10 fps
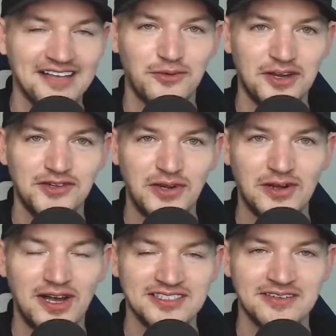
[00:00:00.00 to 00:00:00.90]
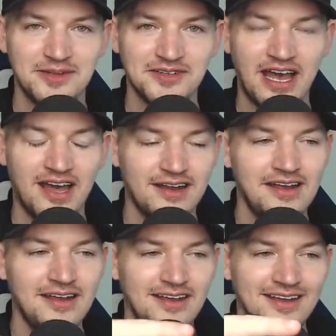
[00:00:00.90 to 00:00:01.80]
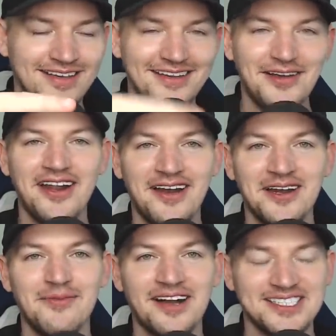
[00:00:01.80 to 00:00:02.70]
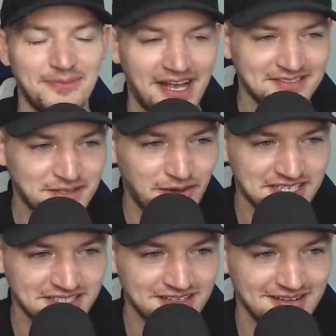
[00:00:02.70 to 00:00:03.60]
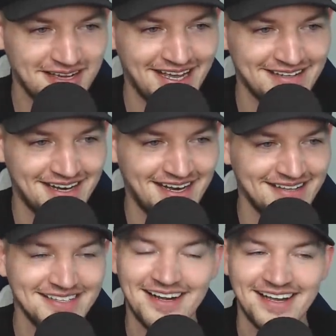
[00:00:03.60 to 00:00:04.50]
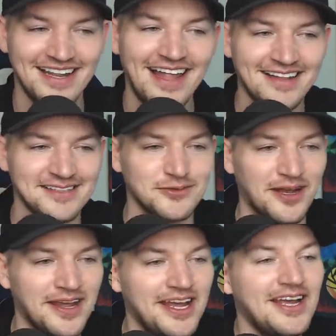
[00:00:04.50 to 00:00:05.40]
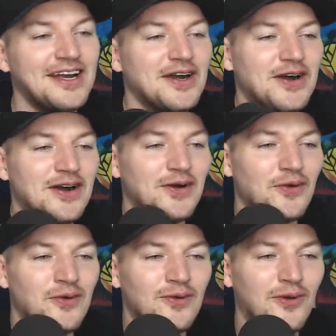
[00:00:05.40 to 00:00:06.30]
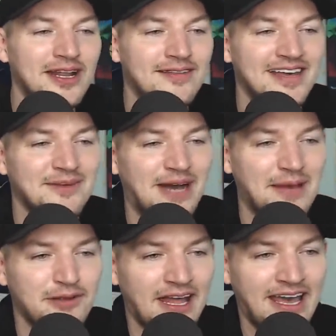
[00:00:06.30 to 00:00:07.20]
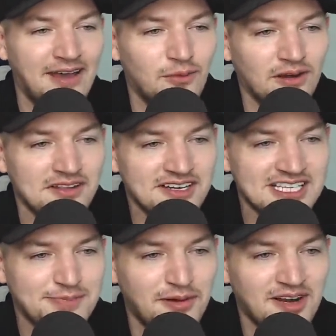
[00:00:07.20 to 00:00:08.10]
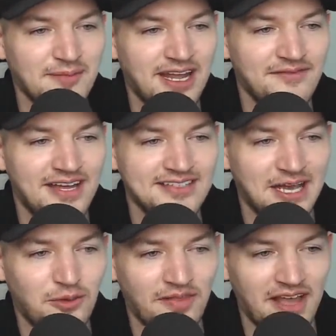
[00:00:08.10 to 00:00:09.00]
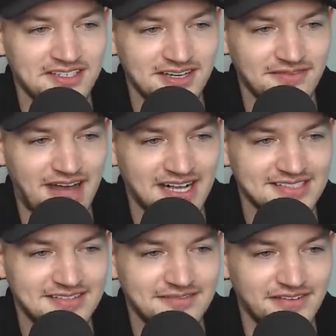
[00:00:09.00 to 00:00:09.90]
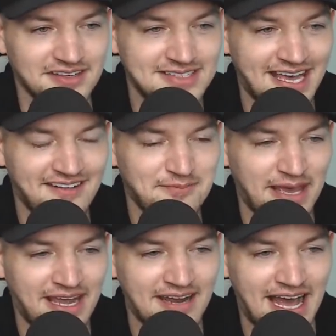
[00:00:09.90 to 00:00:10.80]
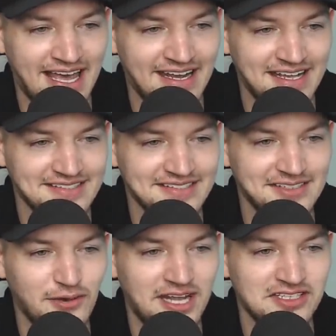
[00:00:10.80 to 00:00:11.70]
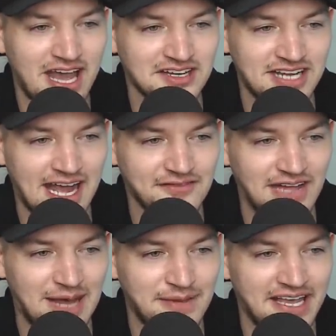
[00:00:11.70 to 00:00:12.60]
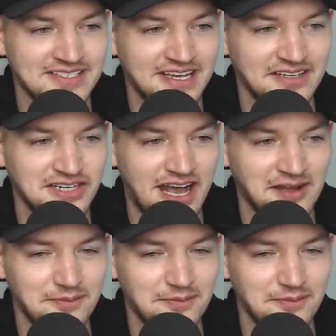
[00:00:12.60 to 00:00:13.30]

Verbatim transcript: one, two or questions from the chat. You donate a hundred bucks, I'm asked your question, and uh, you're not gonna like this one. What do you think of my play? World Series of Poker main event day one last year, Foxen. First hand of main, I had aces. You had Jack, Jack, flop, Ace, King, Jack.